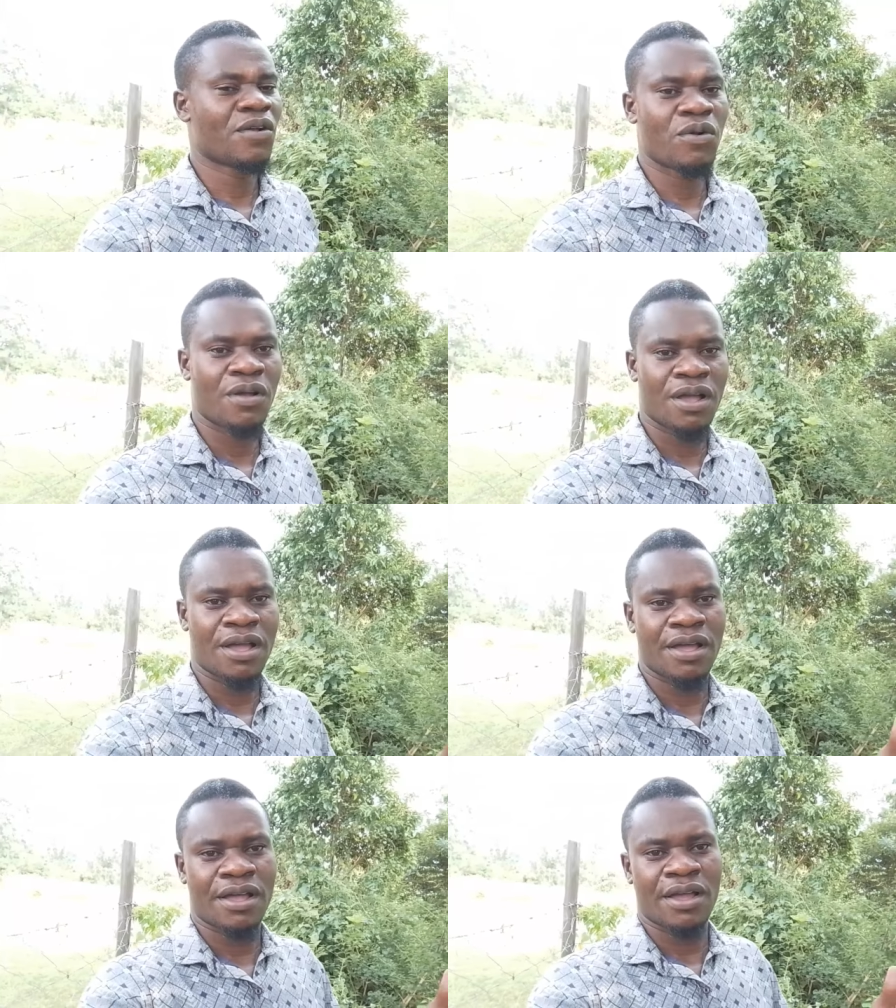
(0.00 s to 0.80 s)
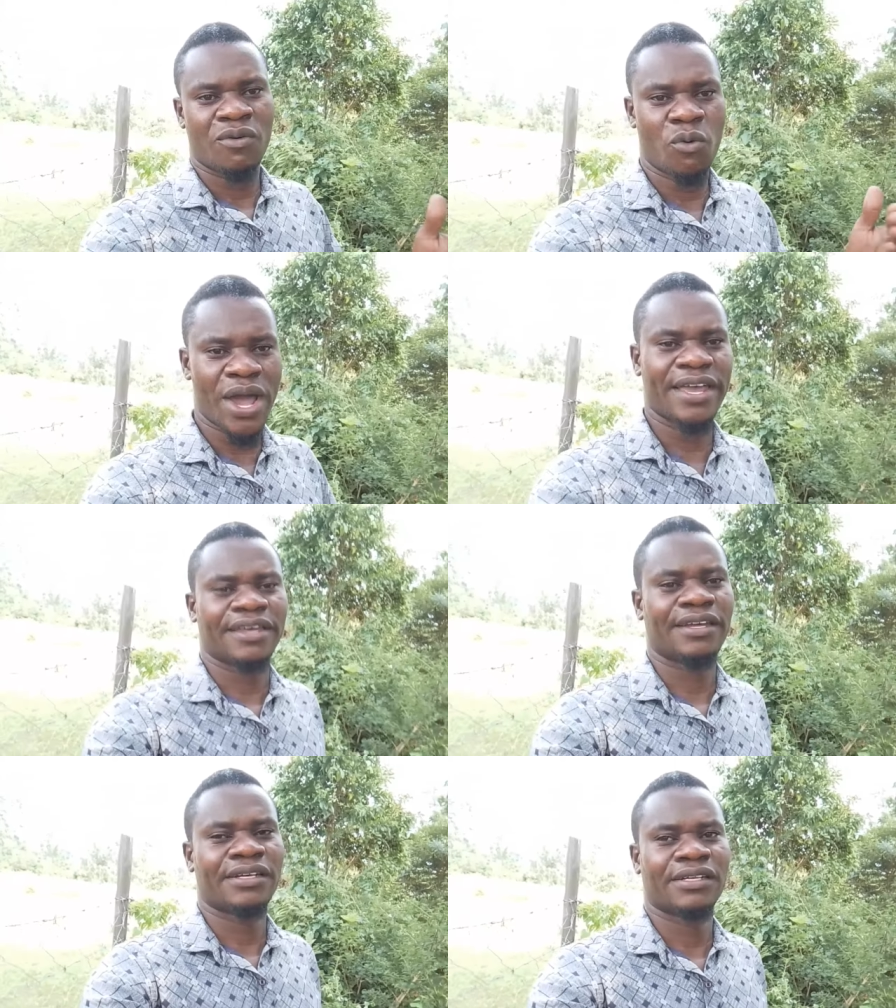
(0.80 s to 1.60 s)
way for
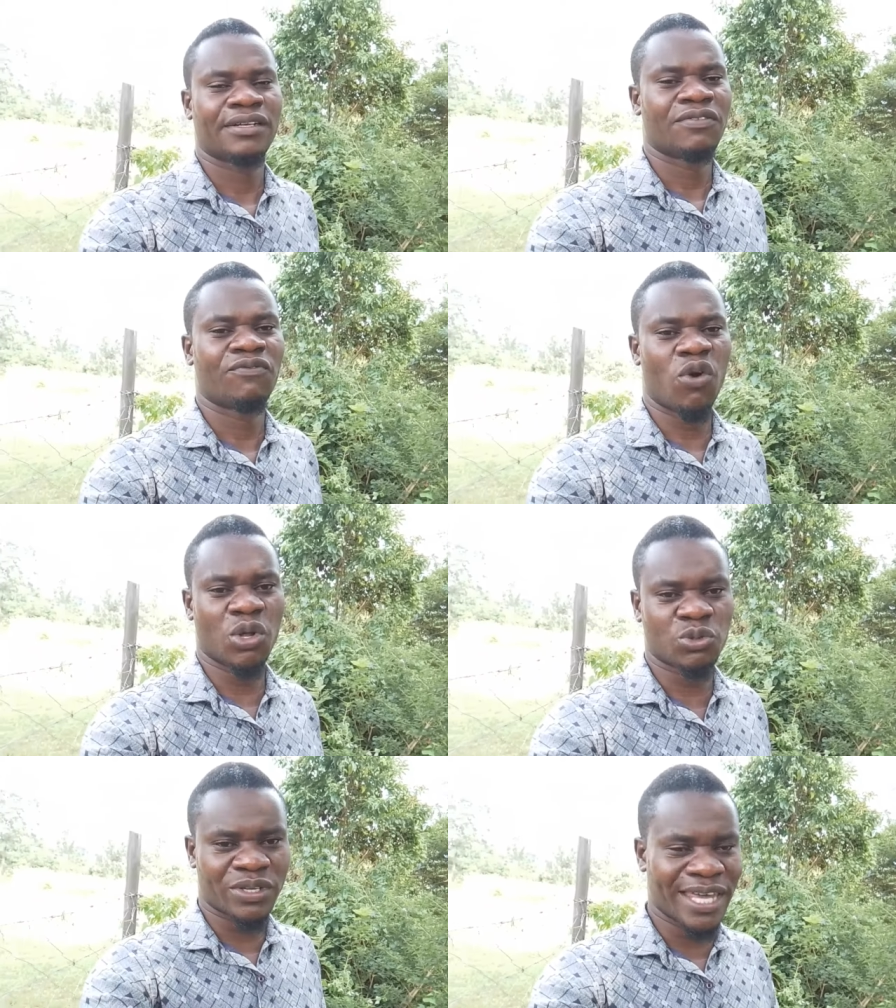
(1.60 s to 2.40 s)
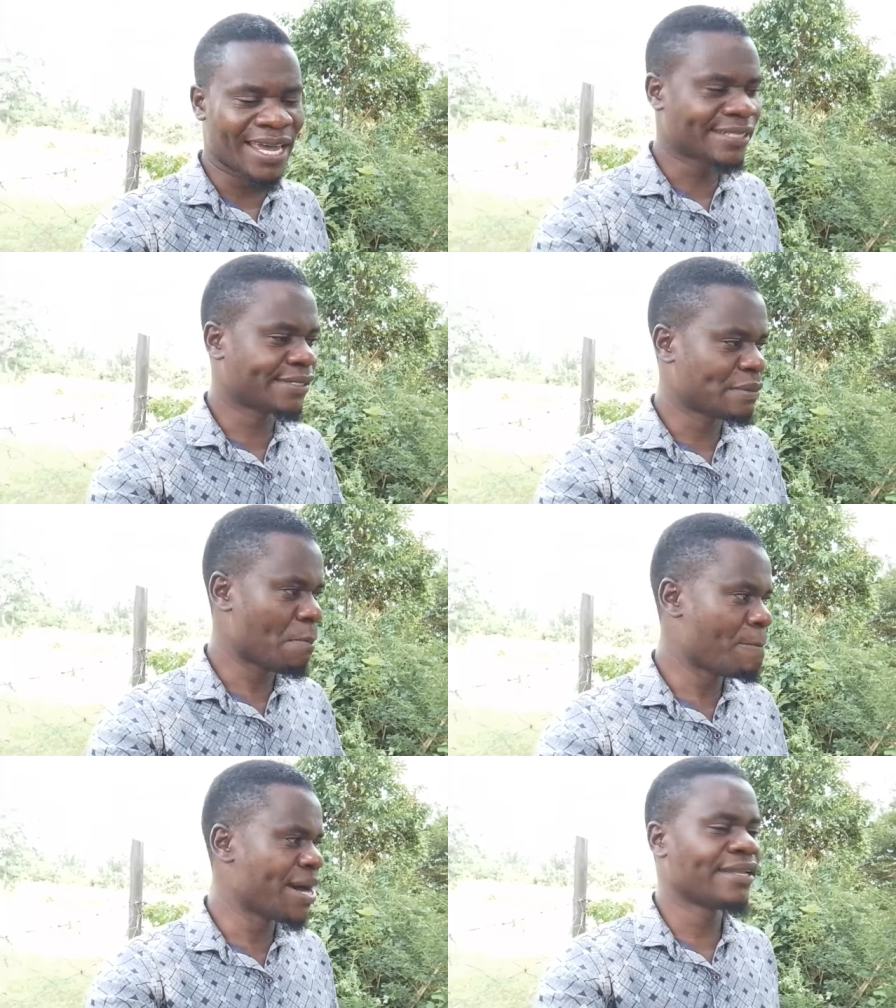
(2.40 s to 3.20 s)
you to get money
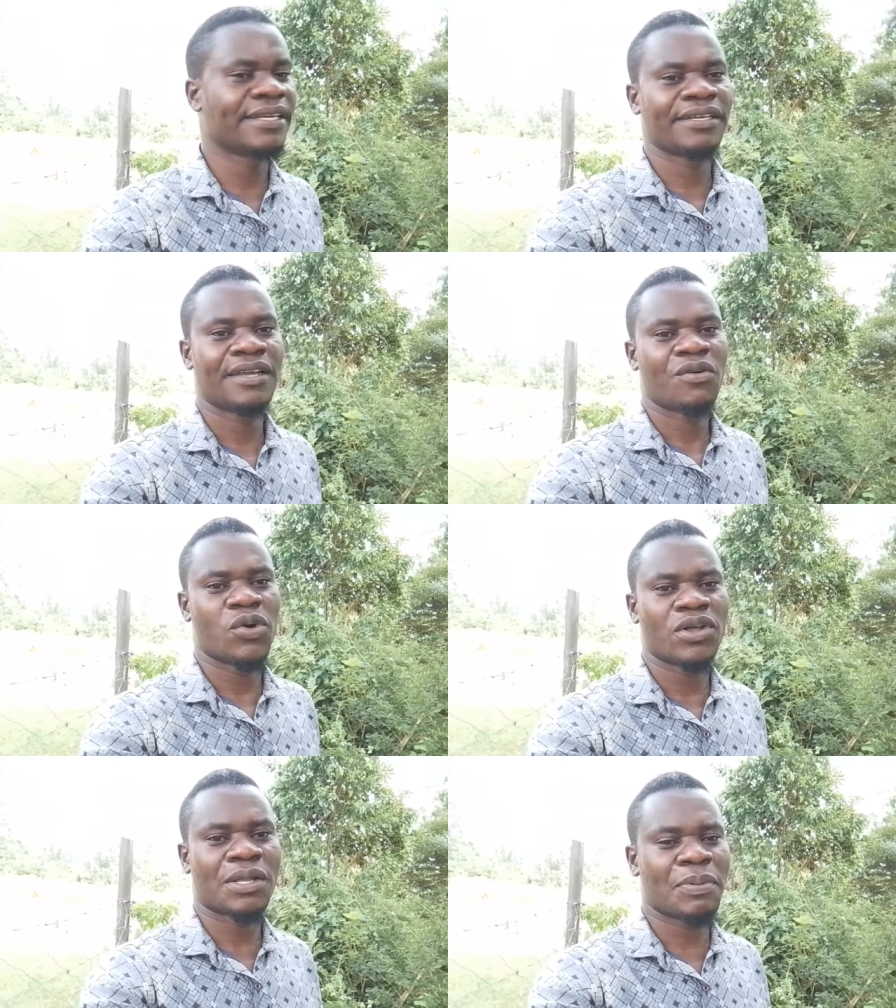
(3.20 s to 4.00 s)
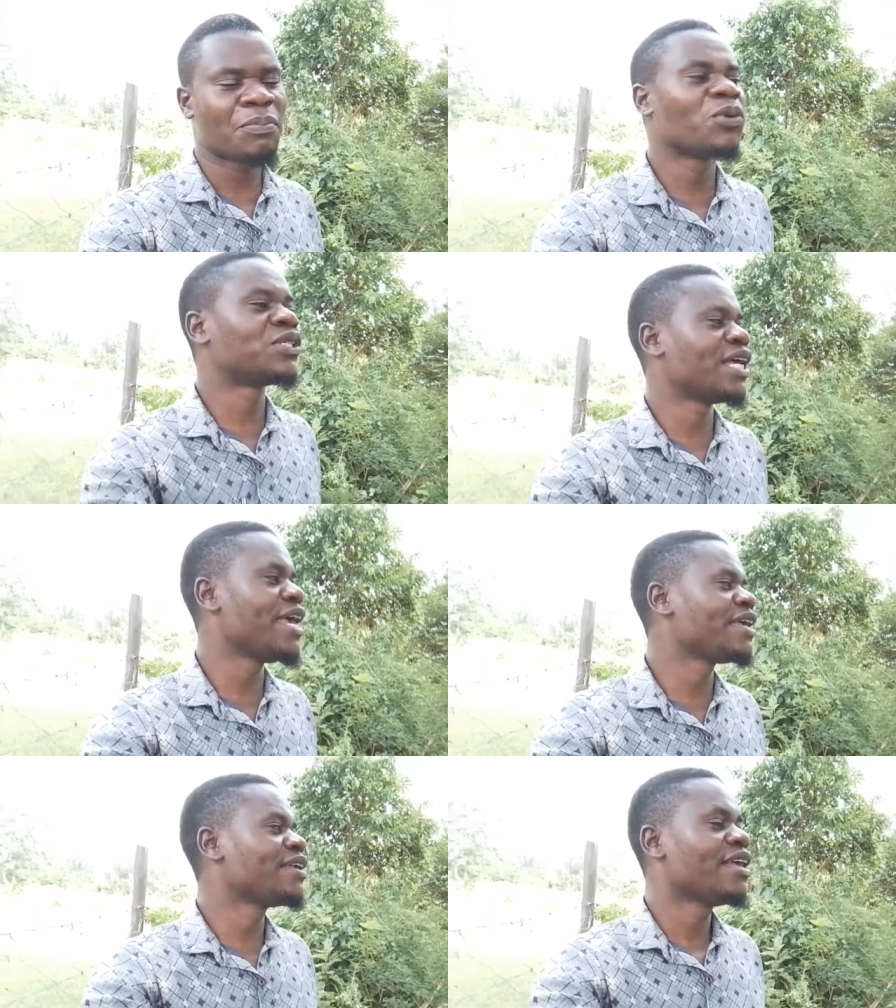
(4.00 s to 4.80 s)
without people saying, you know,
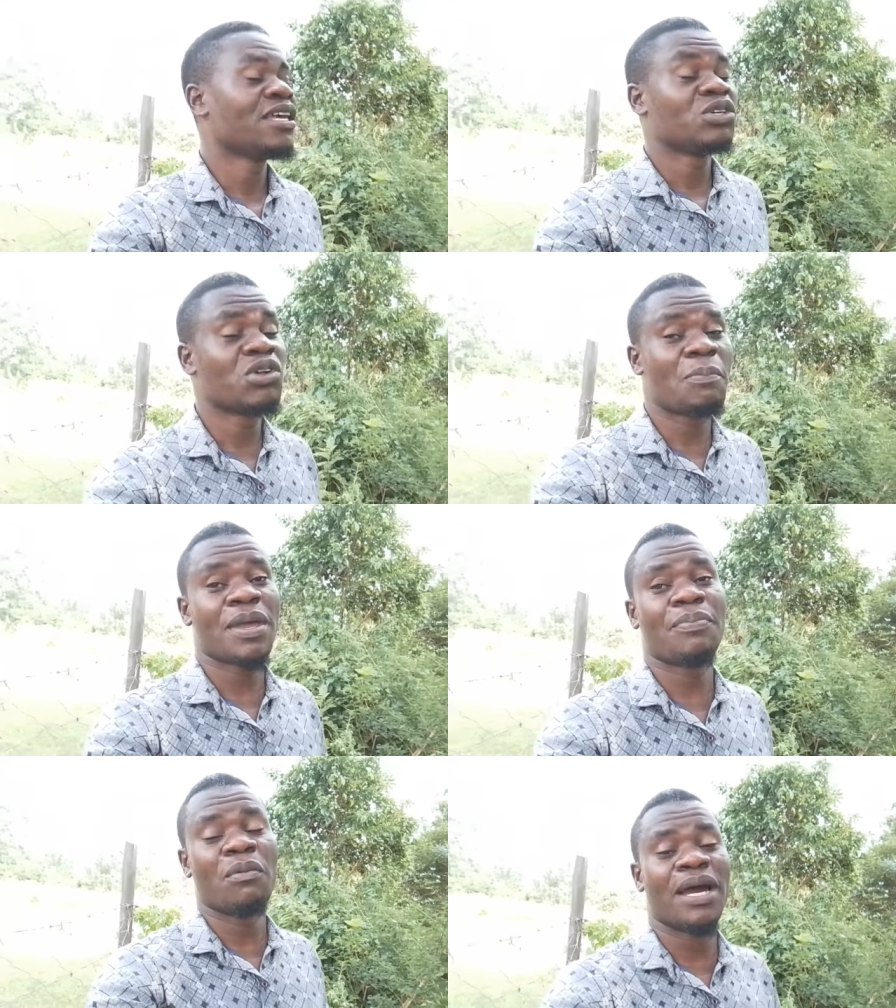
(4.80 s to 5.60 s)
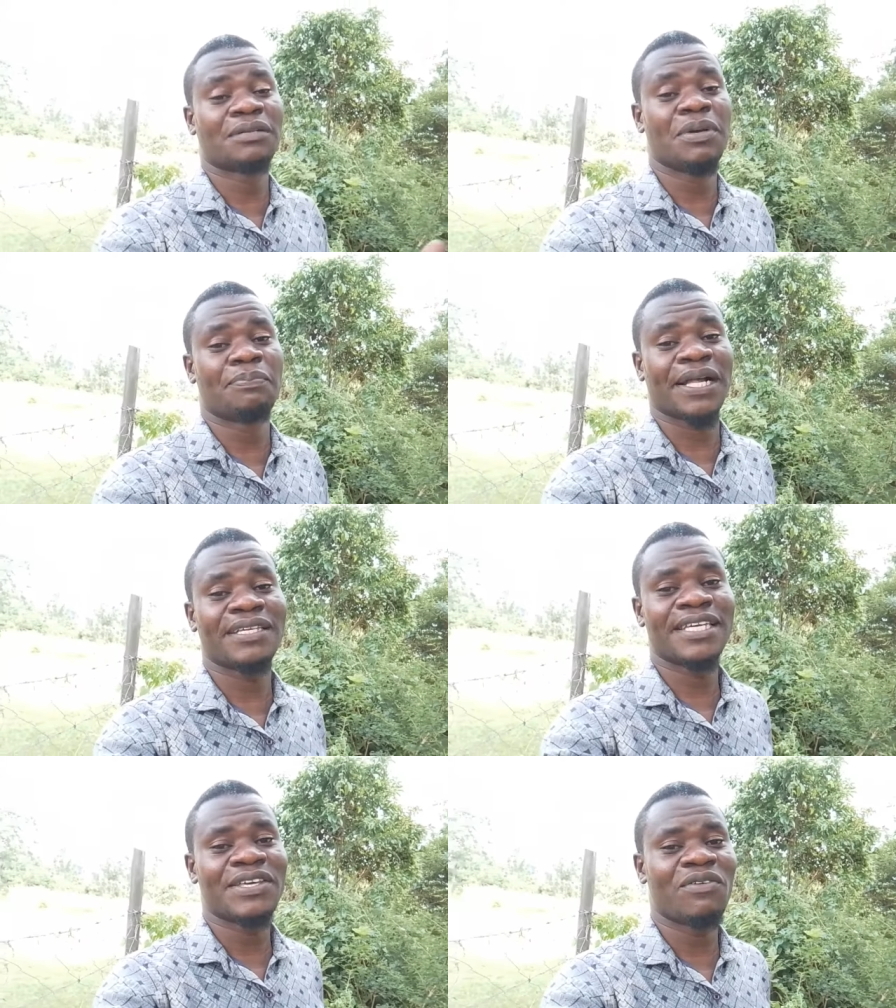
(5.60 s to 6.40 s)
people might be praising you. Oh,
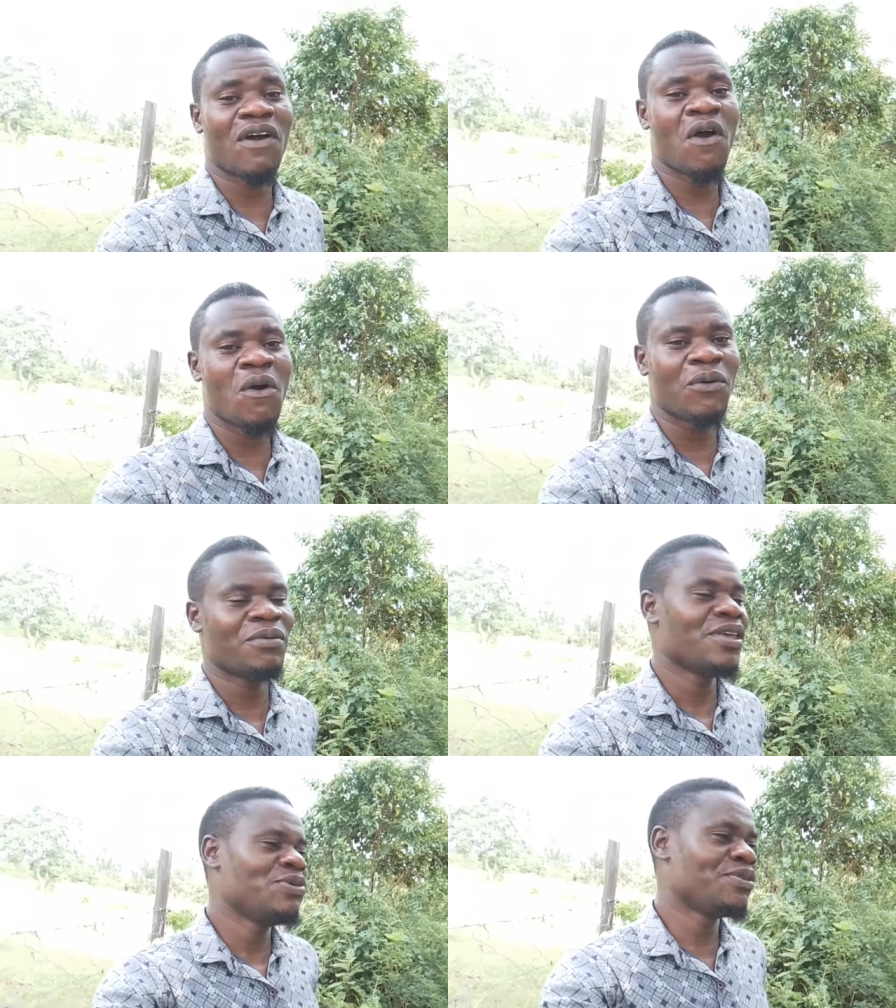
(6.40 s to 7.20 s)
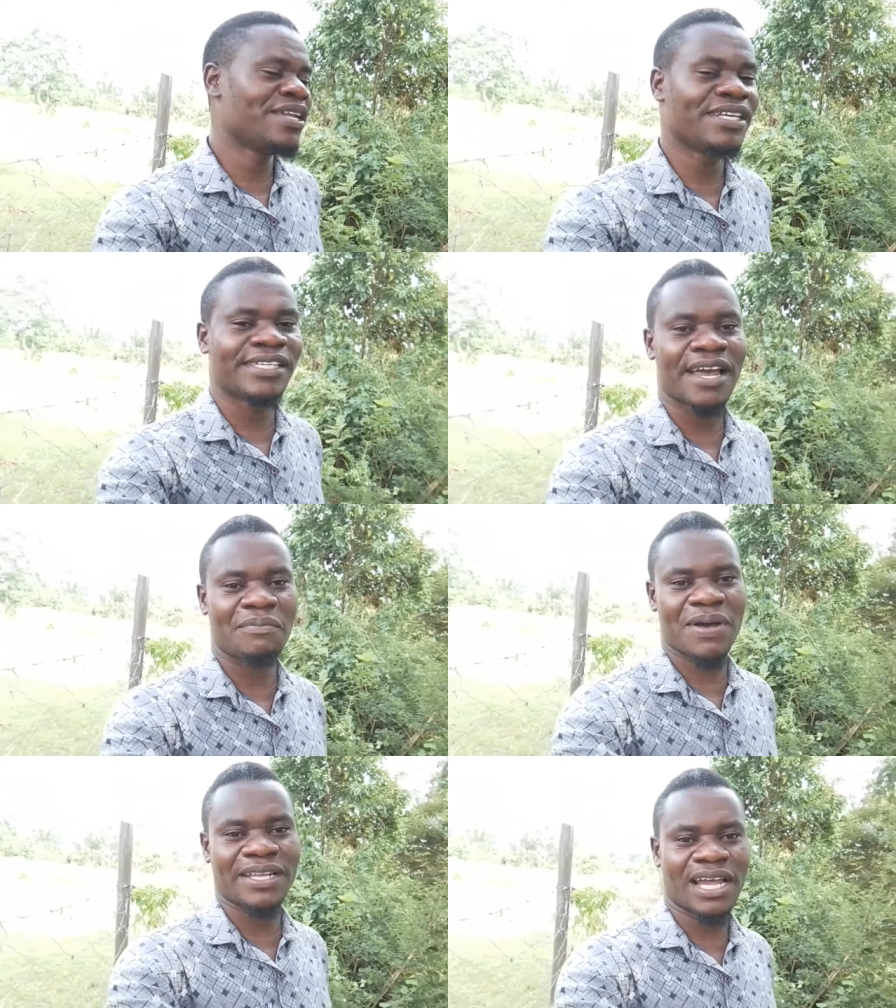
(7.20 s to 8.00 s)
this young man has got a
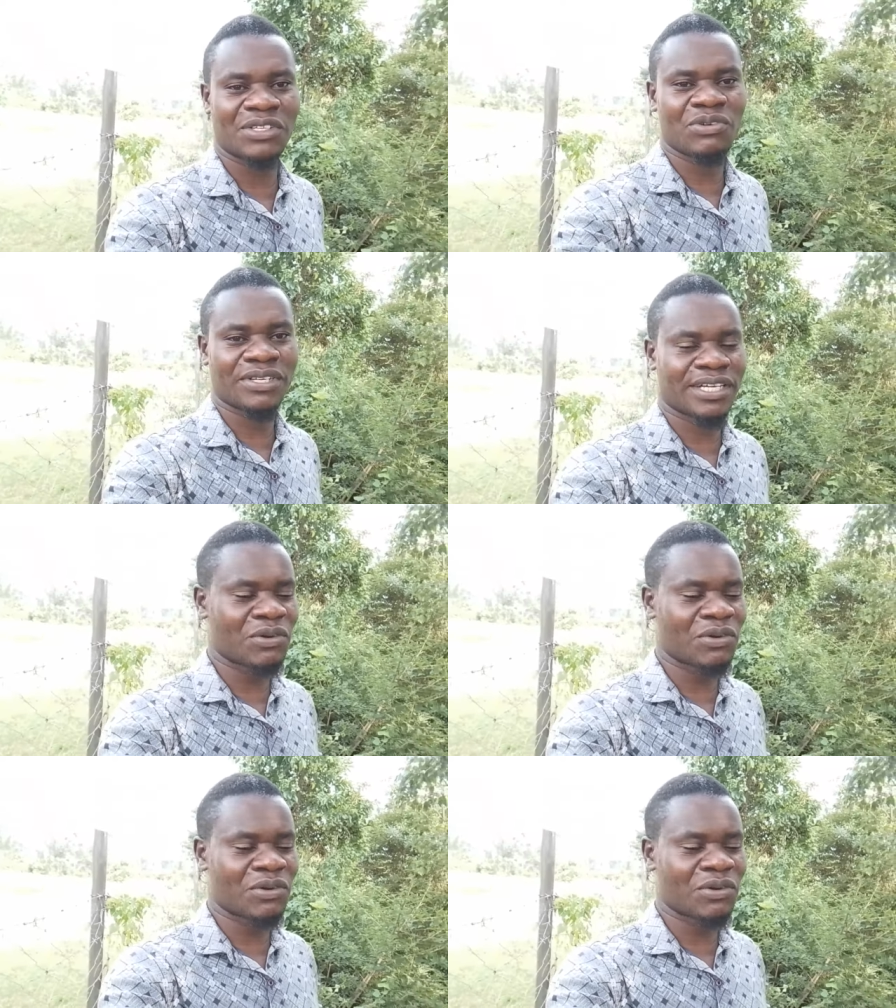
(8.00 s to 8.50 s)
good heart.